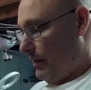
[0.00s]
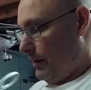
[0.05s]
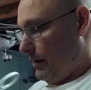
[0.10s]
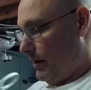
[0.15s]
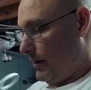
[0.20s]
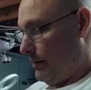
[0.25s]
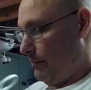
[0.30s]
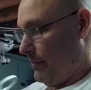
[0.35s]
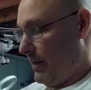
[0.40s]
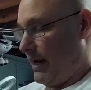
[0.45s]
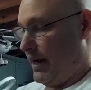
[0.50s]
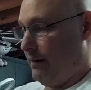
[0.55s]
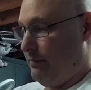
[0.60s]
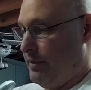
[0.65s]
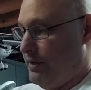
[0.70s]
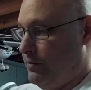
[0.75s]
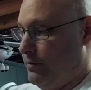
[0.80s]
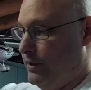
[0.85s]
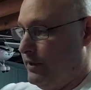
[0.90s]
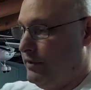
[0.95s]
I'm
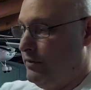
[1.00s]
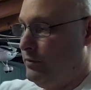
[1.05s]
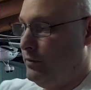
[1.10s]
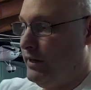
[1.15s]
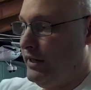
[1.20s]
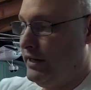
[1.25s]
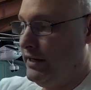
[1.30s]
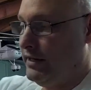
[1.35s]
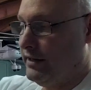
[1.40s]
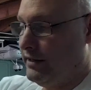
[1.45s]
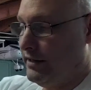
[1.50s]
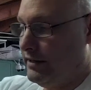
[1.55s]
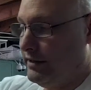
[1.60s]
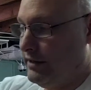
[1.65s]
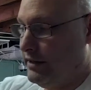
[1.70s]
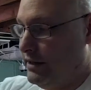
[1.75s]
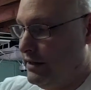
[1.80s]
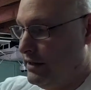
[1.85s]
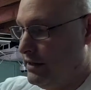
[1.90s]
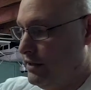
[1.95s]
happy with the way that
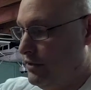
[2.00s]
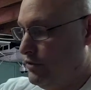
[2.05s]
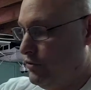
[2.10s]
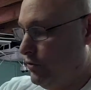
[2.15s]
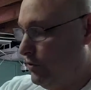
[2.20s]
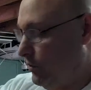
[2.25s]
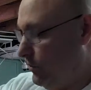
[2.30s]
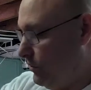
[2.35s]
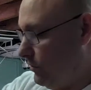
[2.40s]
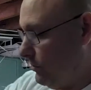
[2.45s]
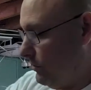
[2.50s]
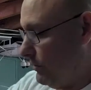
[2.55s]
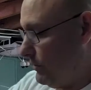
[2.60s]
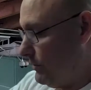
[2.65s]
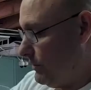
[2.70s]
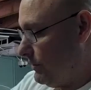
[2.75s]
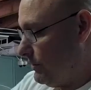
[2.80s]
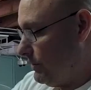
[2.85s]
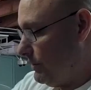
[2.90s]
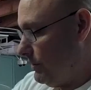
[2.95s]
the control
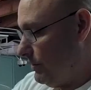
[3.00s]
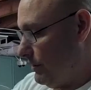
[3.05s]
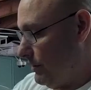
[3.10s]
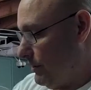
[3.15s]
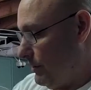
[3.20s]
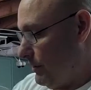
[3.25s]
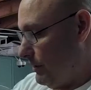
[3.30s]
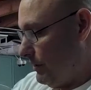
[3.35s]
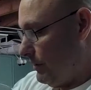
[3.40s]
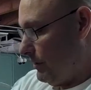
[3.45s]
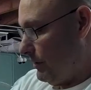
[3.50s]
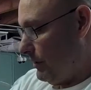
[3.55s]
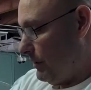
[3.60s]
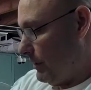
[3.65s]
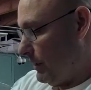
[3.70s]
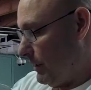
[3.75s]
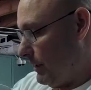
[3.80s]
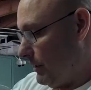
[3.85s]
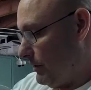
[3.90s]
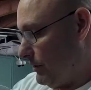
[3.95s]
horns
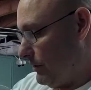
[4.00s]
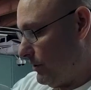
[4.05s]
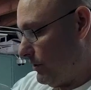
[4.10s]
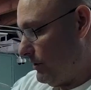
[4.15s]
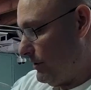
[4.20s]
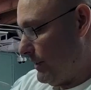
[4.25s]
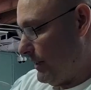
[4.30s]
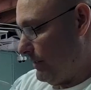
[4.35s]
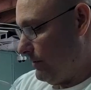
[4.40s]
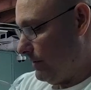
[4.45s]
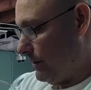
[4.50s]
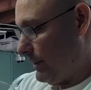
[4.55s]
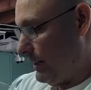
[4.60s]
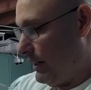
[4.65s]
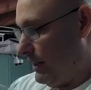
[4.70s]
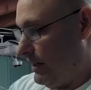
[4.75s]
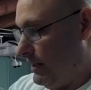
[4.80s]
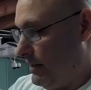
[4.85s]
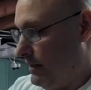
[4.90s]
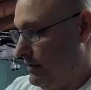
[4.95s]
uh, turned out,
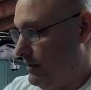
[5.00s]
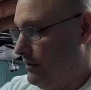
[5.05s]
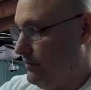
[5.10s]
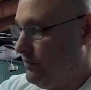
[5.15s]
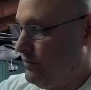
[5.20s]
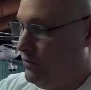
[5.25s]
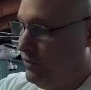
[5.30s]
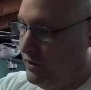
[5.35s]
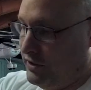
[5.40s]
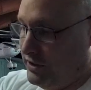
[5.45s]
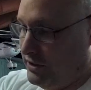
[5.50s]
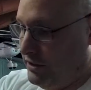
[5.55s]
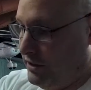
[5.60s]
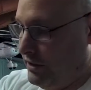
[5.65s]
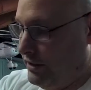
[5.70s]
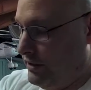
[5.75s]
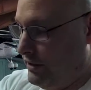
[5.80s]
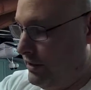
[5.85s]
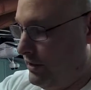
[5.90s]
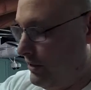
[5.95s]
and of course
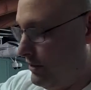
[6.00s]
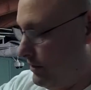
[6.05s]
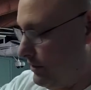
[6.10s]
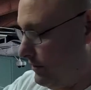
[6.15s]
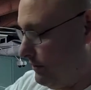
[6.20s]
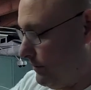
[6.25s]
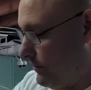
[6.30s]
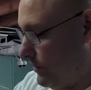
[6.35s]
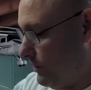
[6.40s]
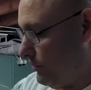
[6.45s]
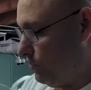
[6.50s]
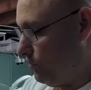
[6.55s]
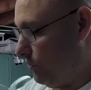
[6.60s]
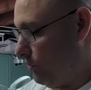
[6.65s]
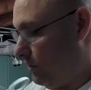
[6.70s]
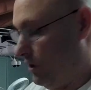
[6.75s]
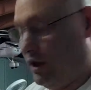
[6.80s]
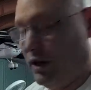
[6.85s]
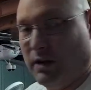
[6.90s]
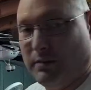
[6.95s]
uh, the
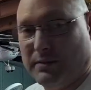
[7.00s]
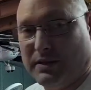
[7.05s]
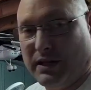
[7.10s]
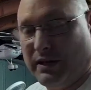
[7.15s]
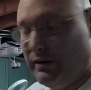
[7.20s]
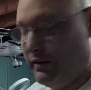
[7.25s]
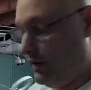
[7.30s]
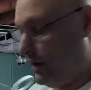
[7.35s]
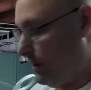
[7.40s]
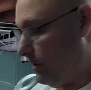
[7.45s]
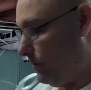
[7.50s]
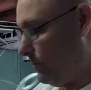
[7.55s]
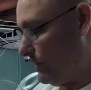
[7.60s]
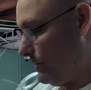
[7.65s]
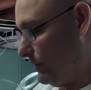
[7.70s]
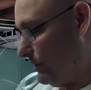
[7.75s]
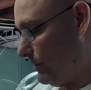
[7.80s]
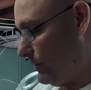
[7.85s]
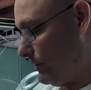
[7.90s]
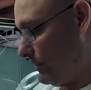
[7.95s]
control arms, I, I
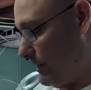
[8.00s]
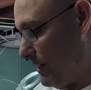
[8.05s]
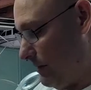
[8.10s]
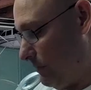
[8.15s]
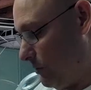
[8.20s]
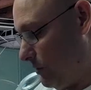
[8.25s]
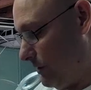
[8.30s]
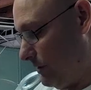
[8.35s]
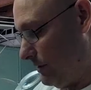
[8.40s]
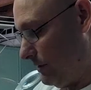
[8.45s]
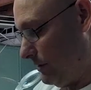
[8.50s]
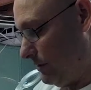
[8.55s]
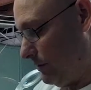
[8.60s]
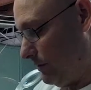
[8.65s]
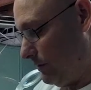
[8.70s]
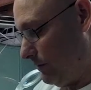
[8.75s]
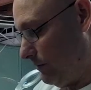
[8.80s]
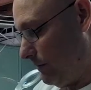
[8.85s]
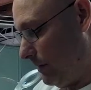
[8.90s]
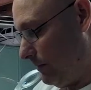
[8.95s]
always use the same ones, so
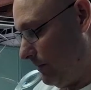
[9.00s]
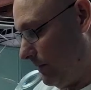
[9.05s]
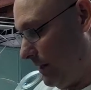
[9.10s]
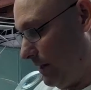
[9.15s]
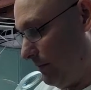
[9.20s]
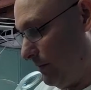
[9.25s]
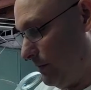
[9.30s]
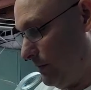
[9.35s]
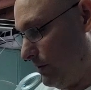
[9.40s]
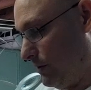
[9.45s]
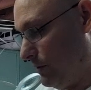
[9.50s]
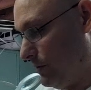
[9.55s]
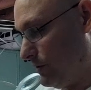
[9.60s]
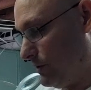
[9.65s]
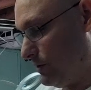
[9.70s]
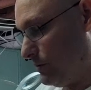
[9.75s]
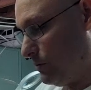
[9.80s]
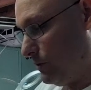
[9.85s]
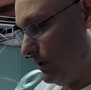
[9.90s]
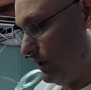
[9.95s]
I'm, I'm happy with those
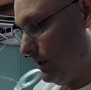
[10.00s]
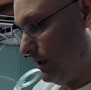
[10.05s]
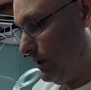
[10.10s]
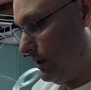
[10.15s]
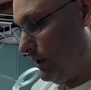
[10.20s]
as well.